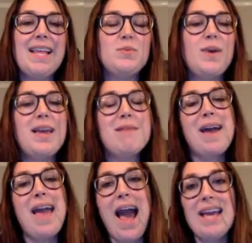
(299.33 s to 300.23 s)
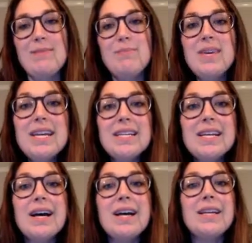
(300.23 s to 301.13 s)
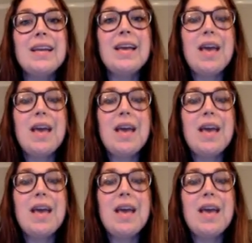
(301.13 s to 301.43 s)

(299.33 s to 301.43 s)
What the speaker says: That's where I get my IEP done,